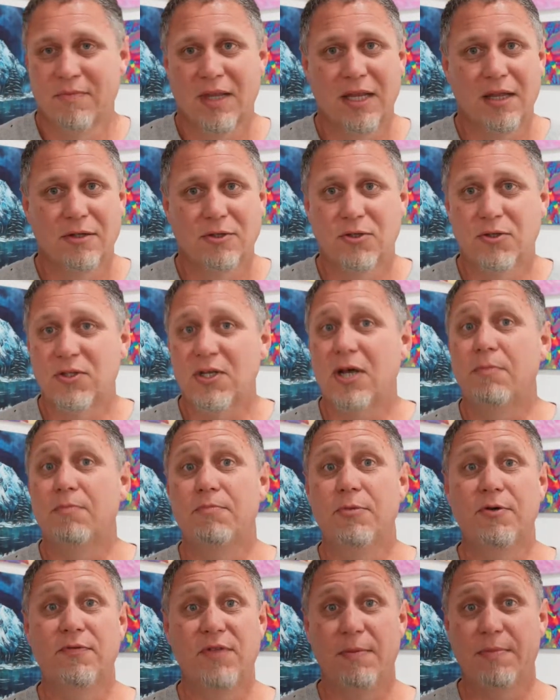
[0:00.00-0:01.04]
just help
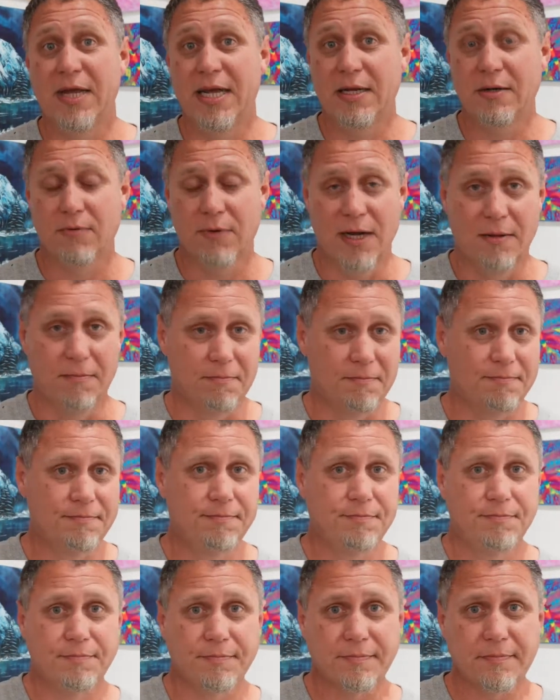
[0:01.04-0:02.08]
move the paint around.
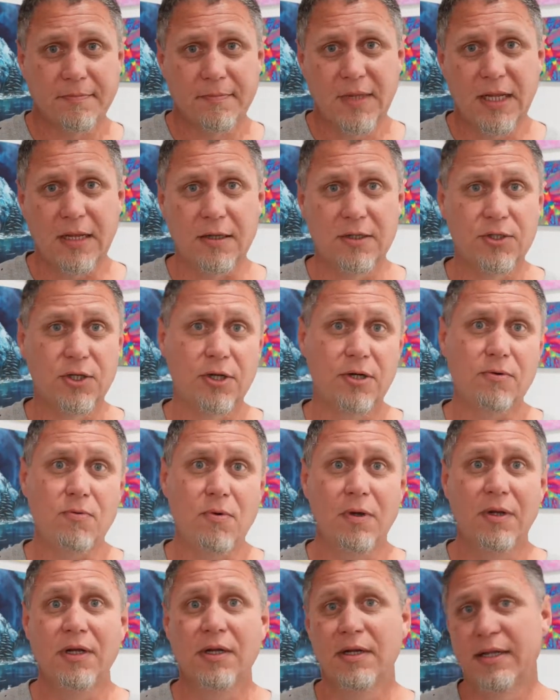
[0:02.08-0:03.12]
So
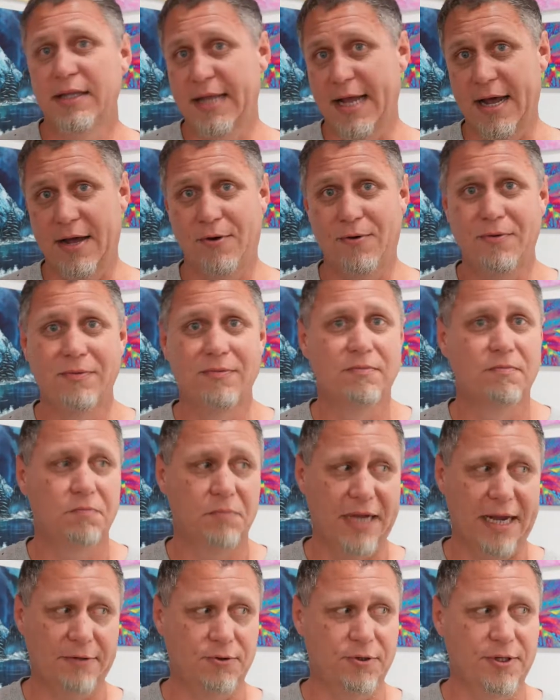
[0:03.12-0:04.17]
now,
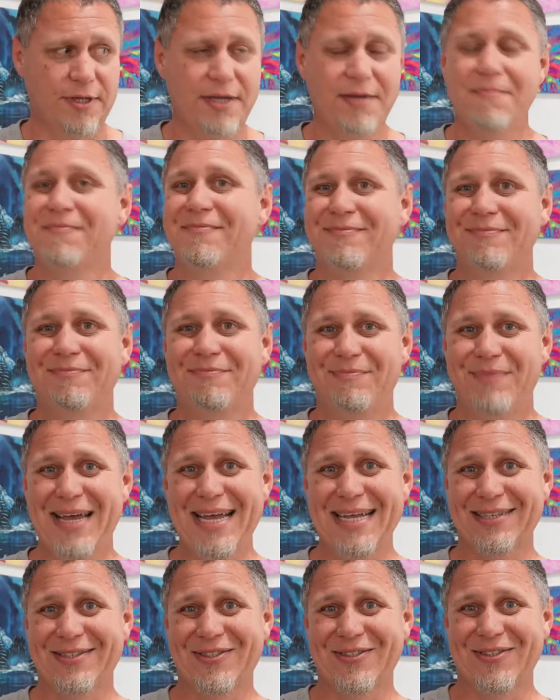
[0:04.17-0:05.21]
naturally,
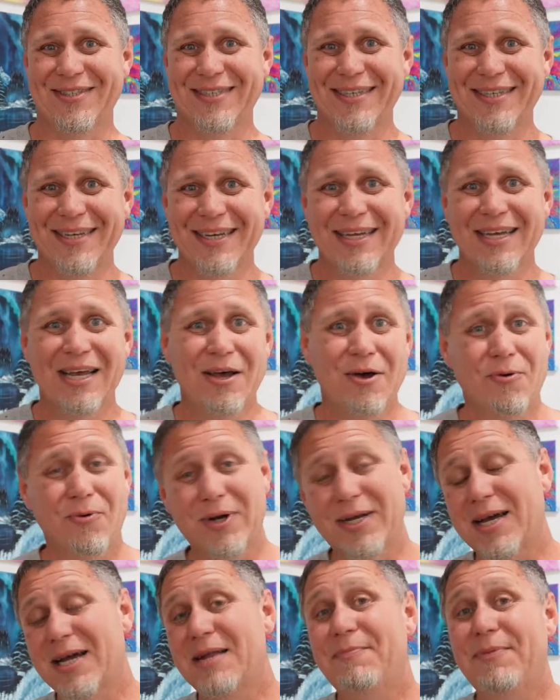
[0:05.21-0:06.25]
paints. What
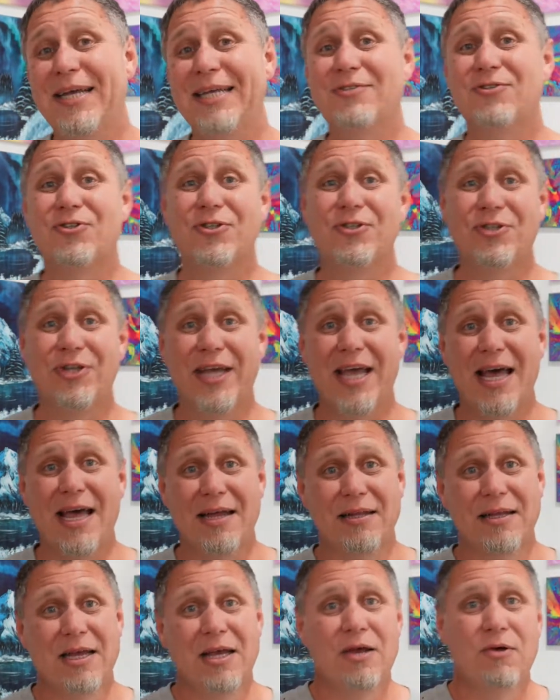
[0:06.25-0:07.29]
kind of paints should you
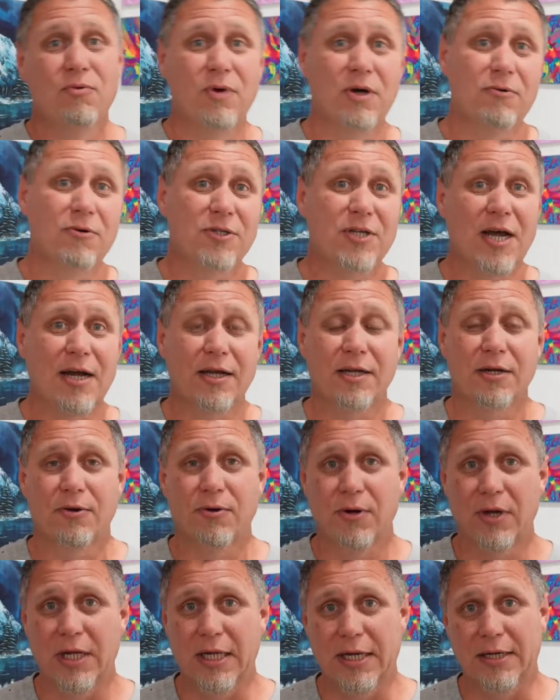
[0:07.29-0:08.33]
get? Well, we're talking
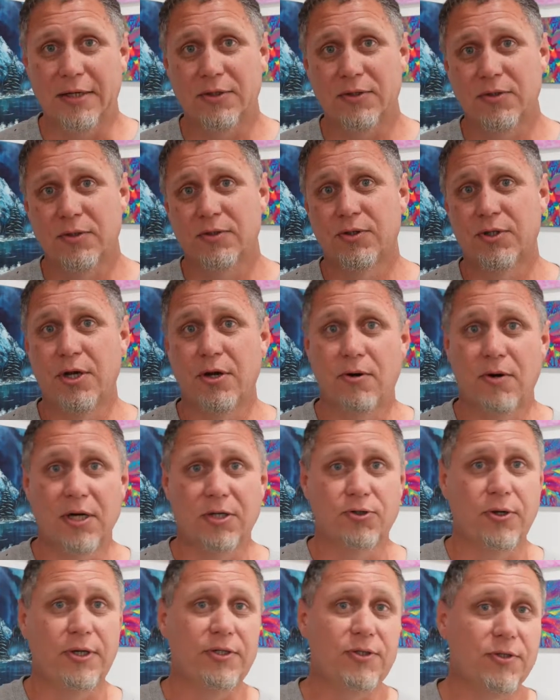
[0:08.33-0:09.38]
acrylics, so our
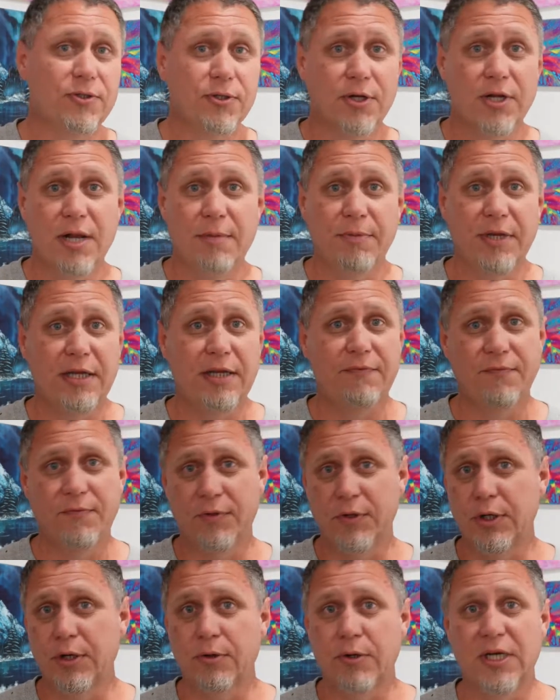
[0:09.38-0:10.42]
choices are going to be
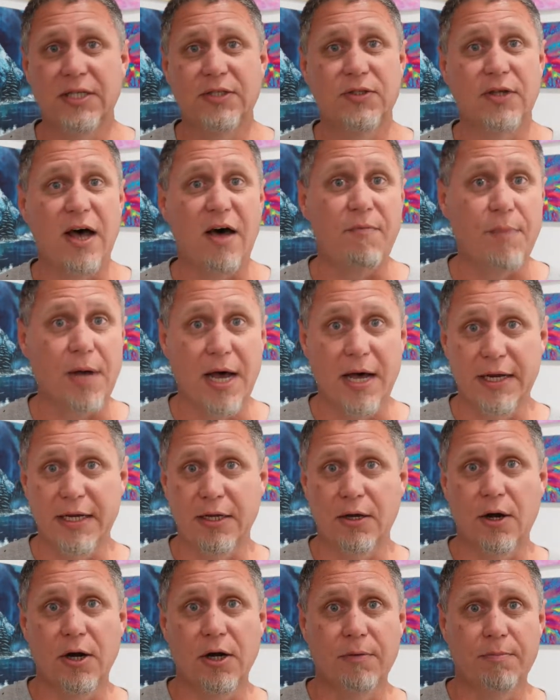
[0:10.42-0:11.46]
fluid, soft body,
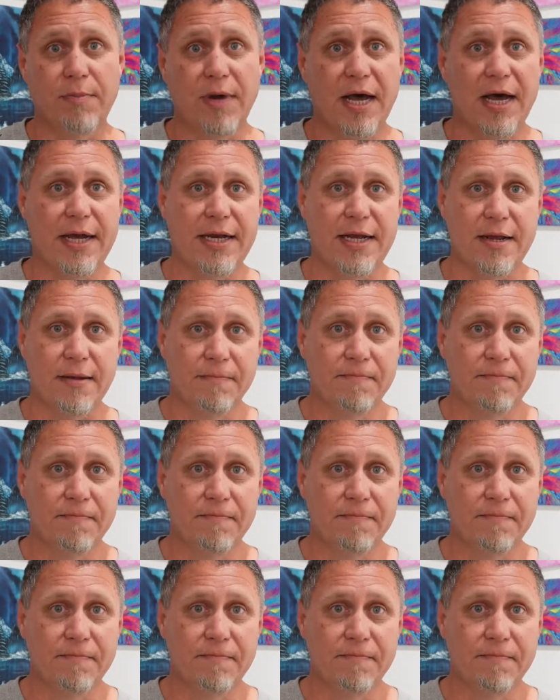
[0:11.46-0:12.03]
hard body.